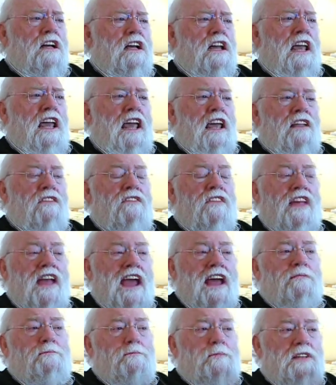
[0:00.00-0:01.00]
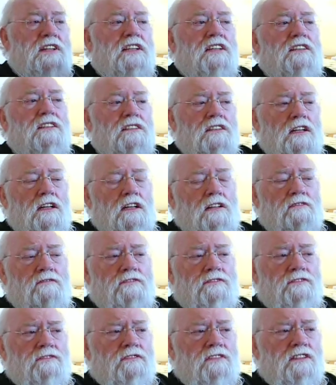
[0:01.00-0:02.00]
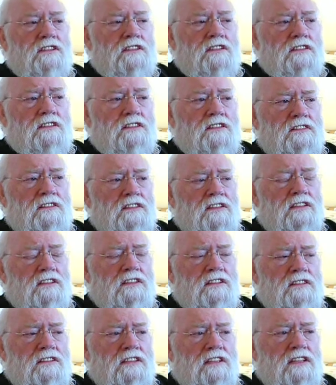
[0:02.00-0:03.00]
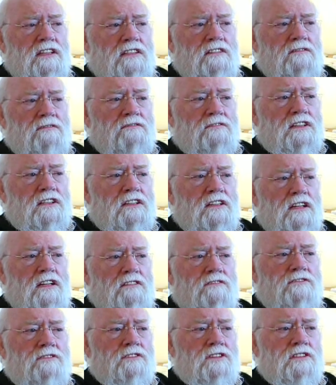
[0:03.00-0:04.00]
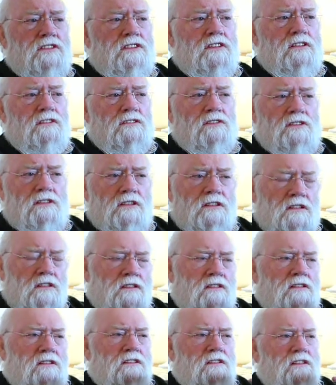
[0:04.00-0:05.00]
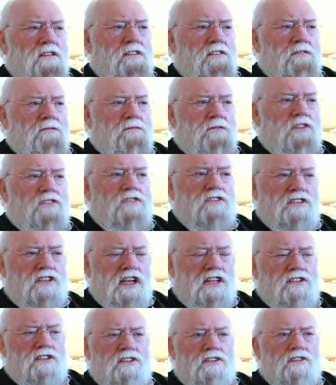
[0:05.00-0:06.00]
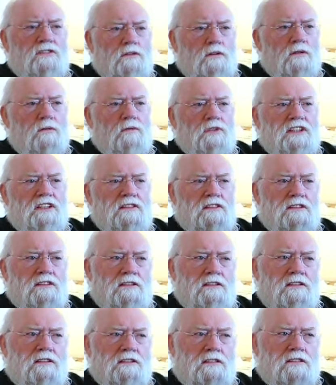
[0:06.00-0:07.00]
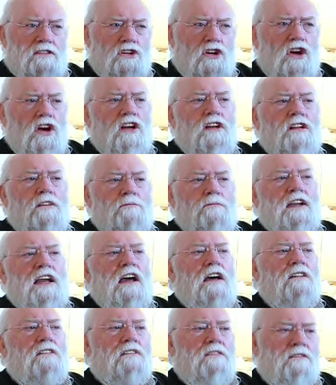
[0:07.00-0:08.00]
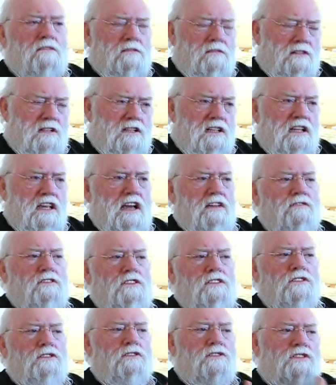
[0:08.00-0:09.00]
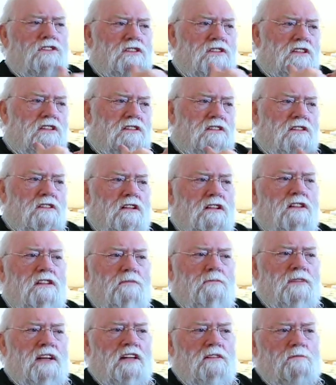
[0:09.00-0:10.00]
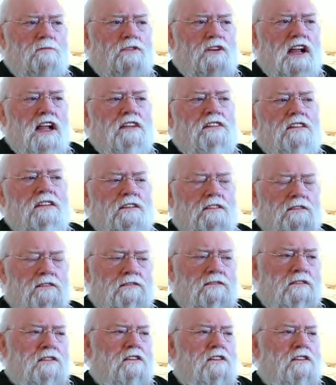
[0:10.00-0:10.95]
And that piece of the conference, those sessions where we talk about the evolution and talk about practical